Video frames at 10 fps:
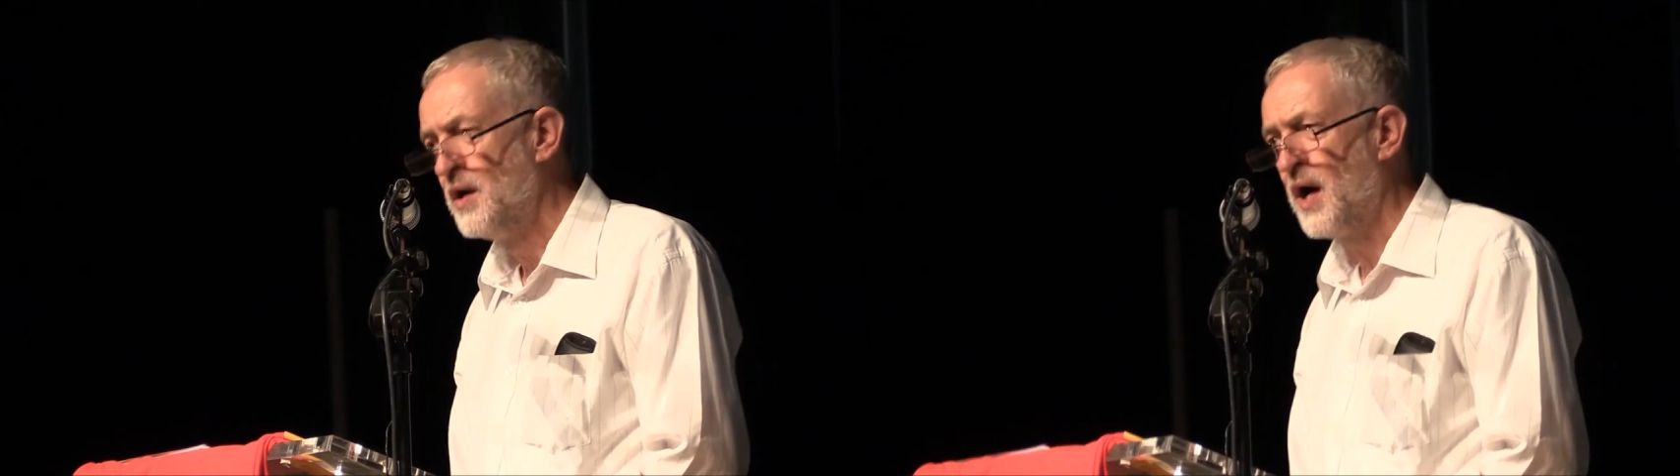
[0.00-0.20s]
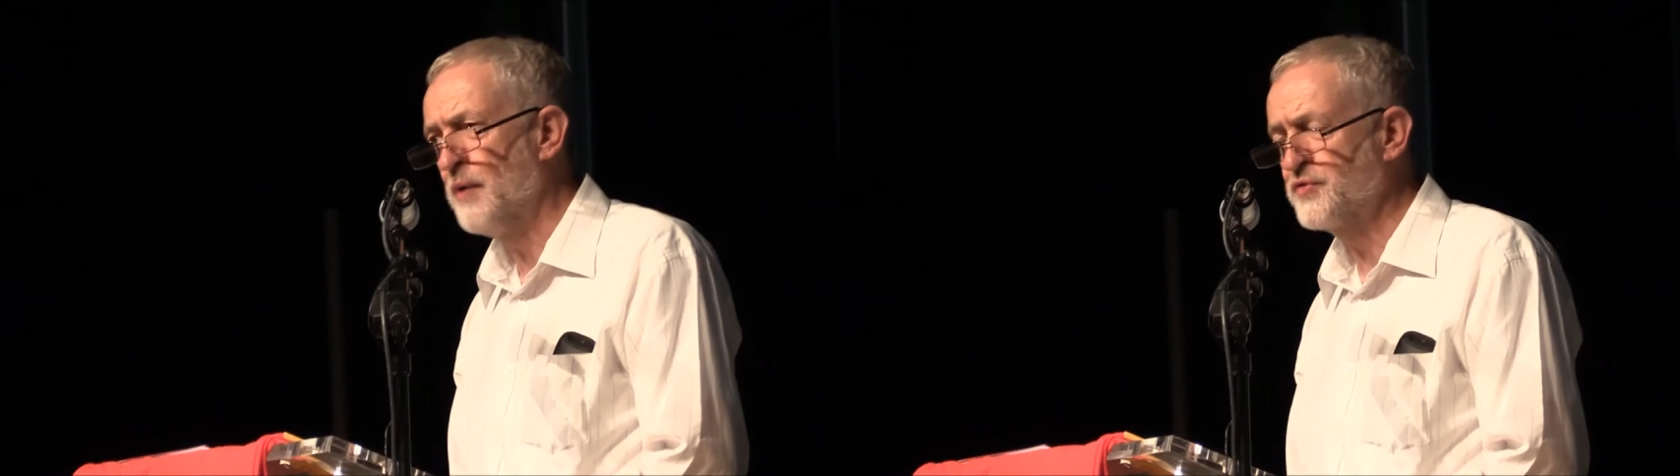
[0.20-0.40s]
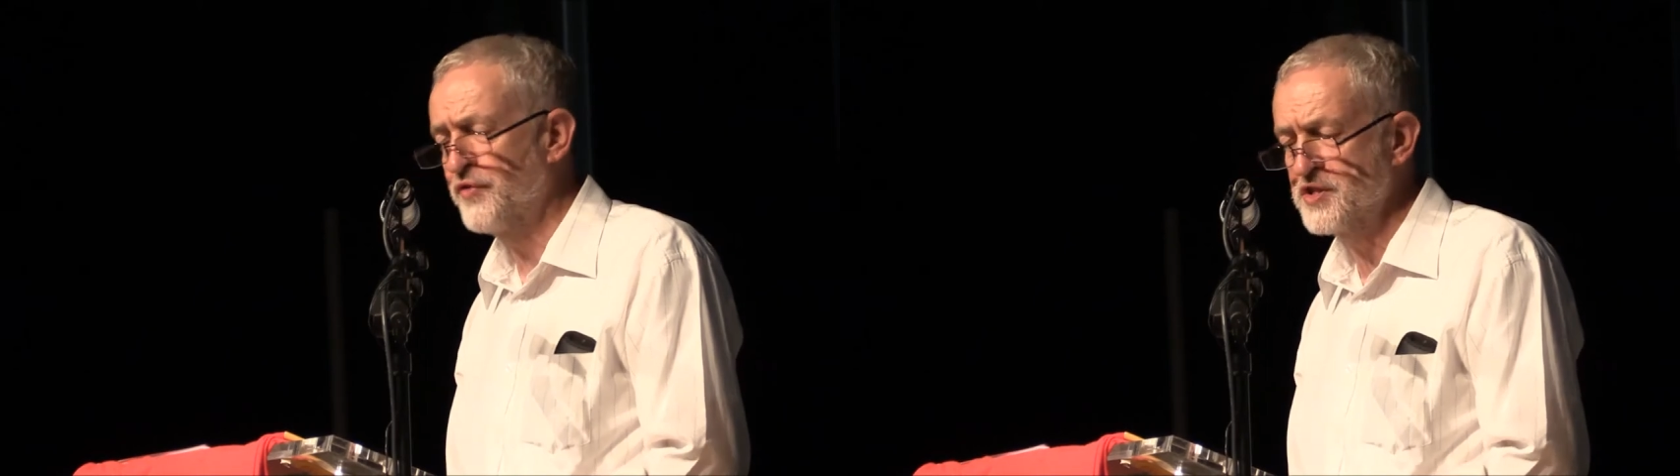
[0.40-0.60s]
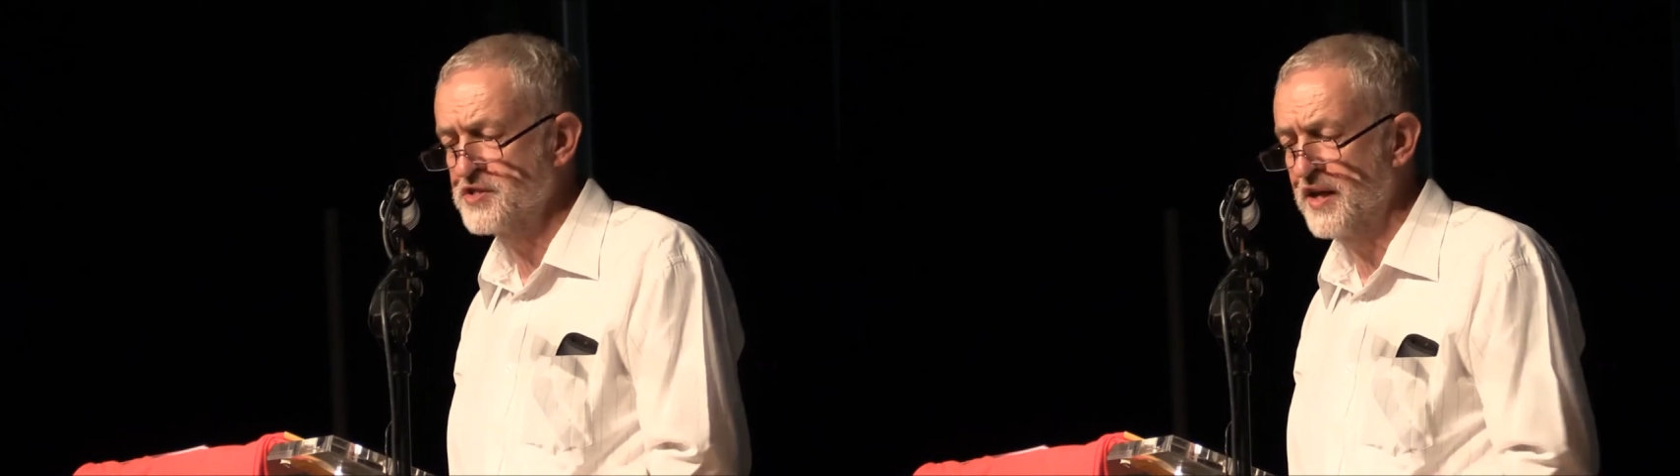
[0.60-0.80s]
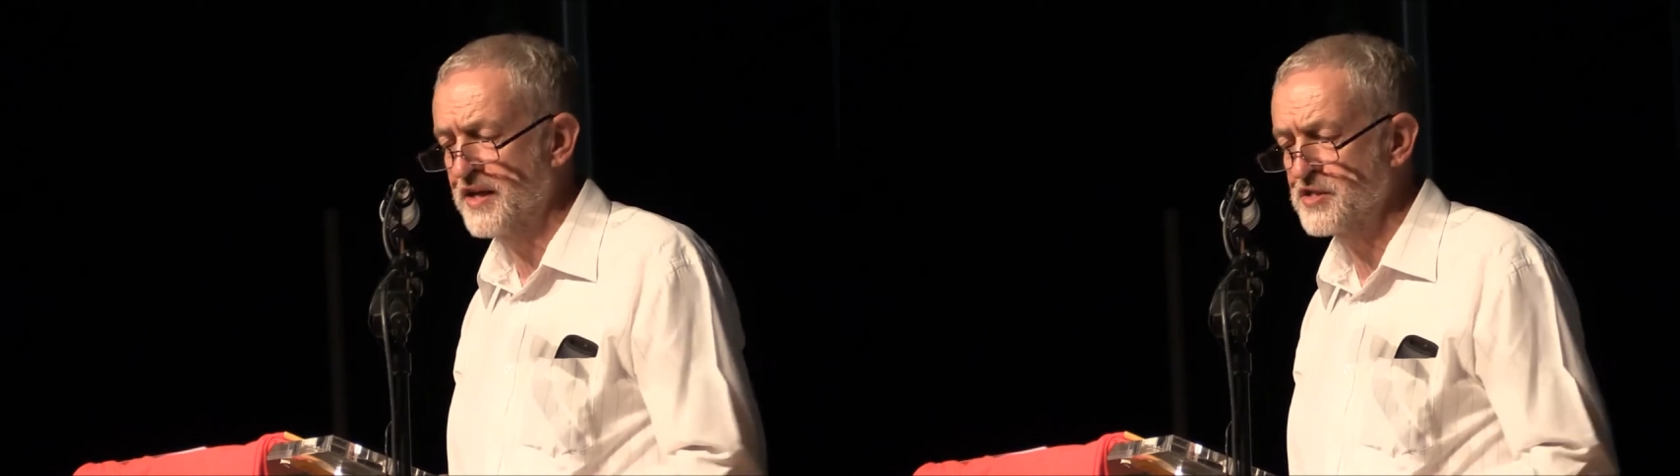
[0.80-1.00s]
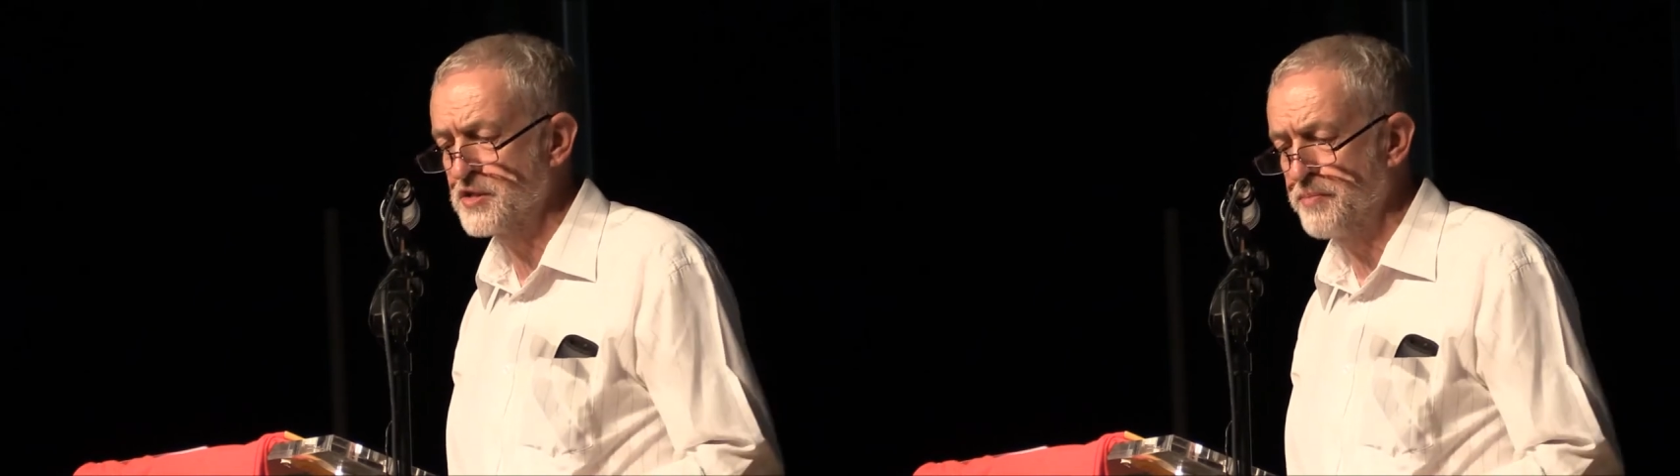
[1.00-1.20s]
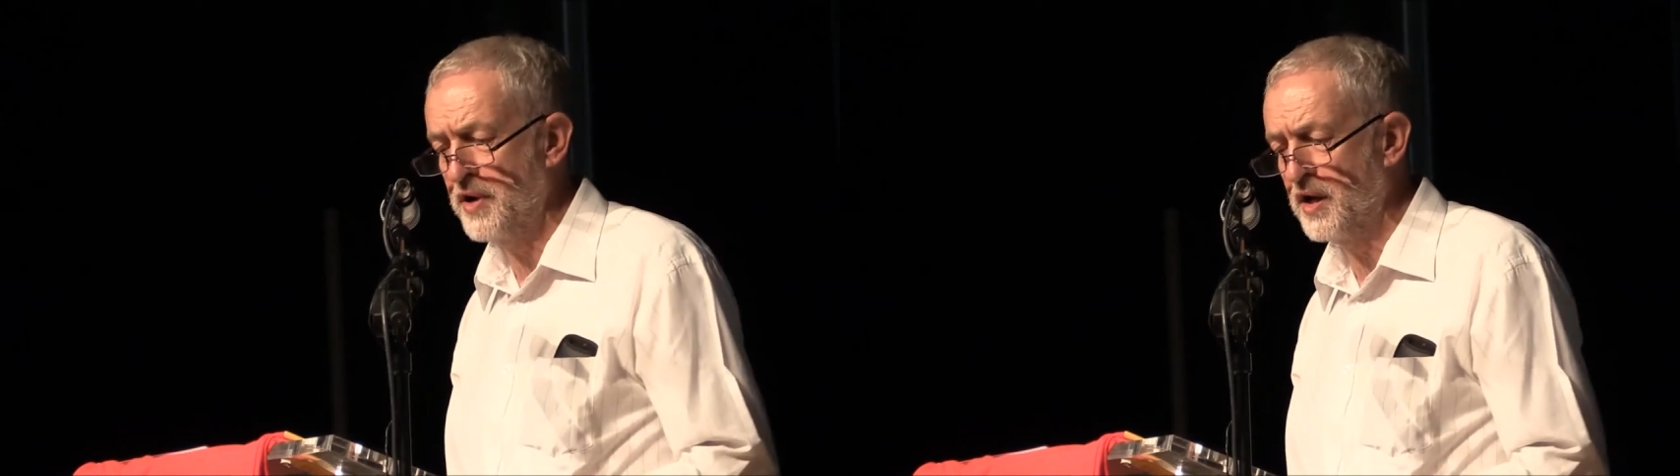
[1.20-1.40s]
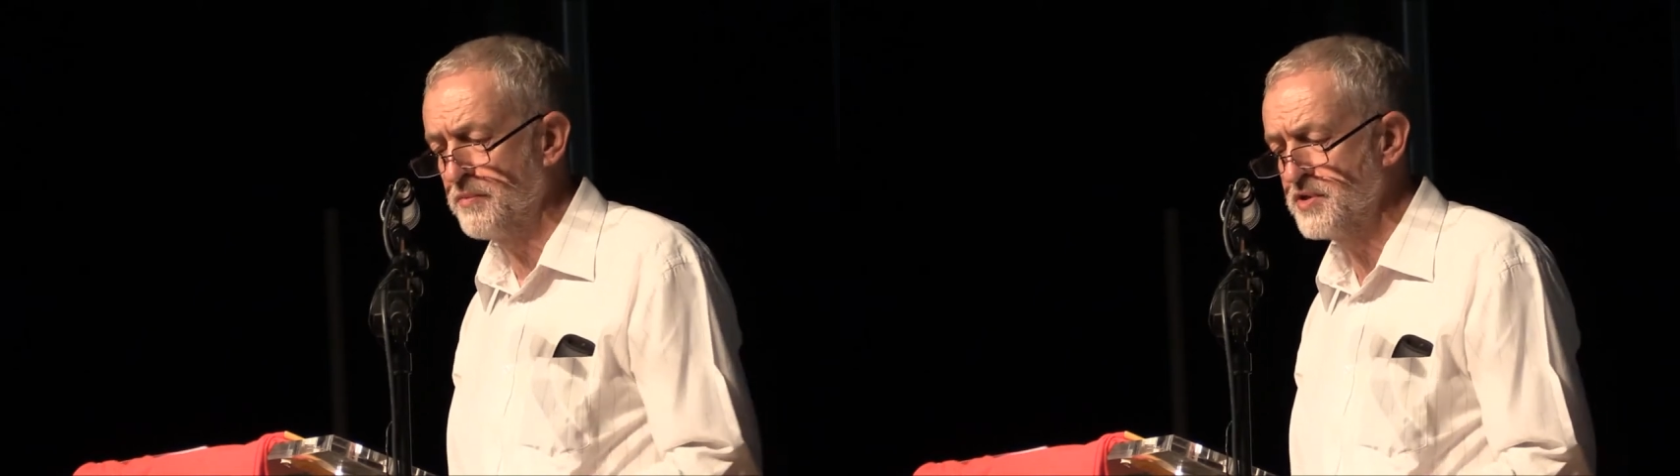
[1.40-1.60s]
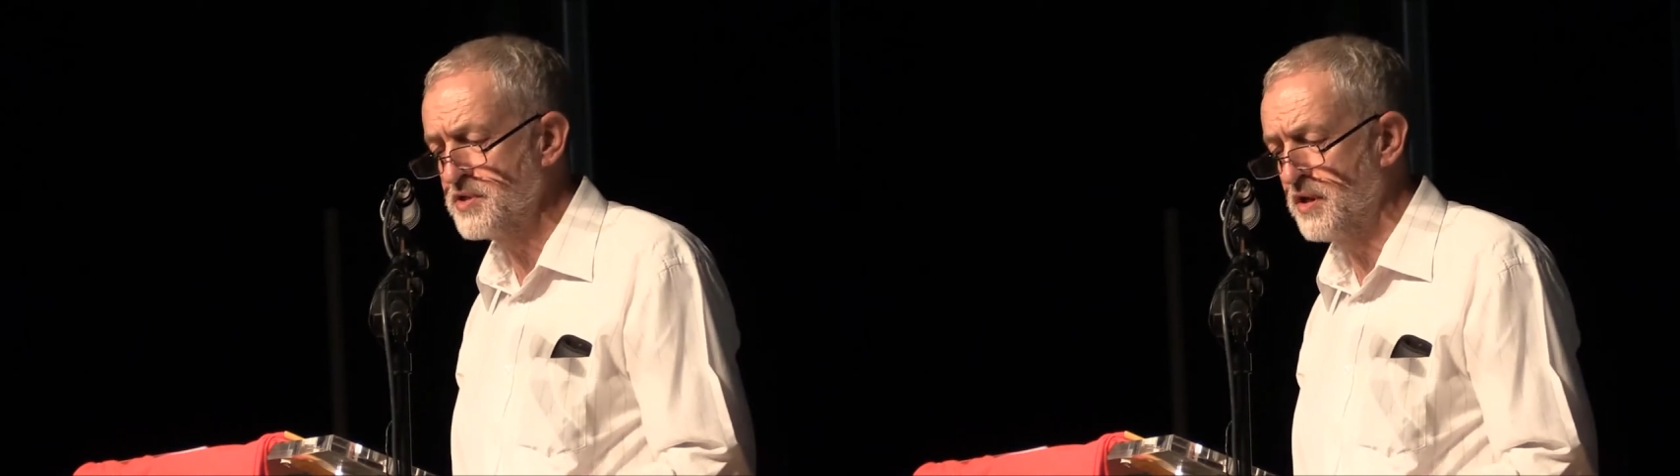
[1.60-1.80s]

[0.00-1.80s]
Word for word: I was first elected to Parliament